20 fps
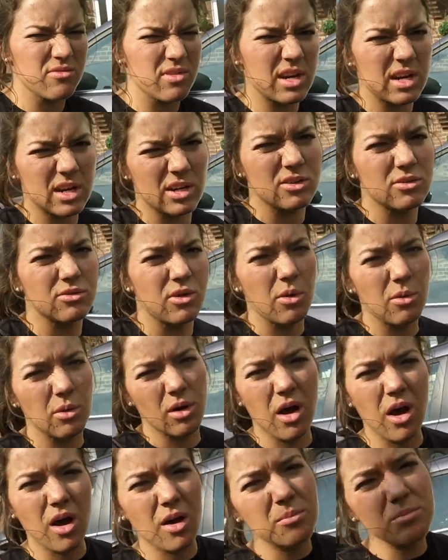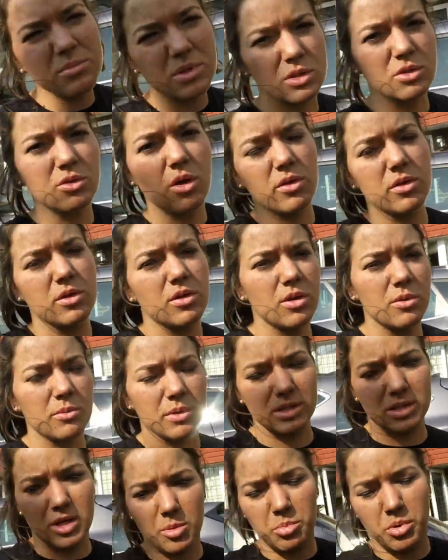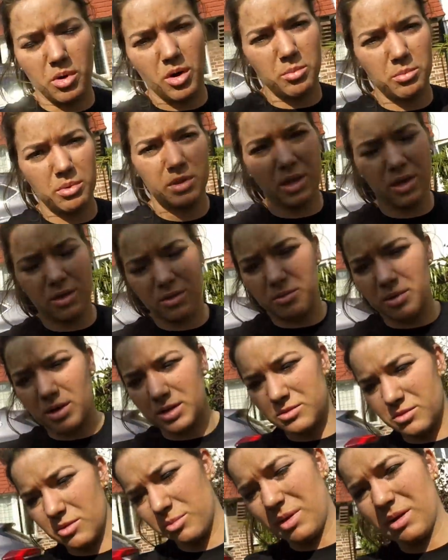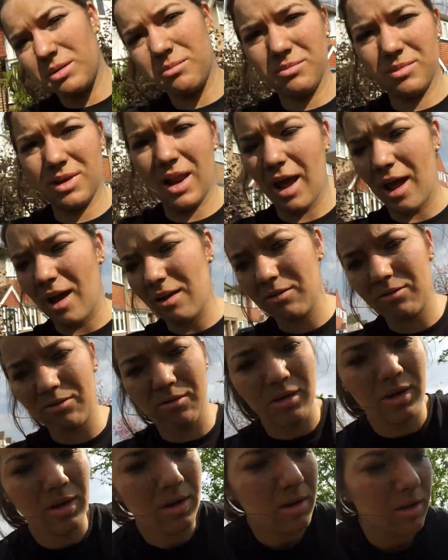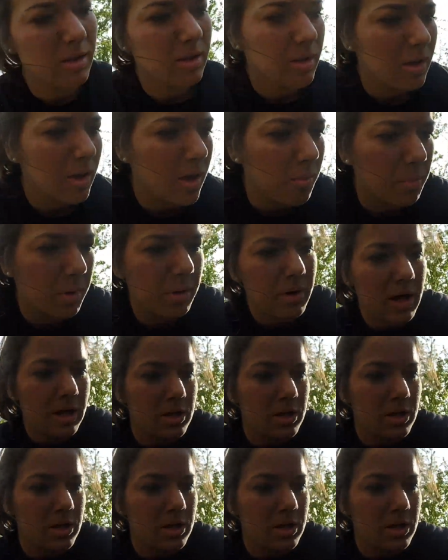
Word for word: the rear control arms. Not the new ones I put on, but the other ones are a bit naff. But it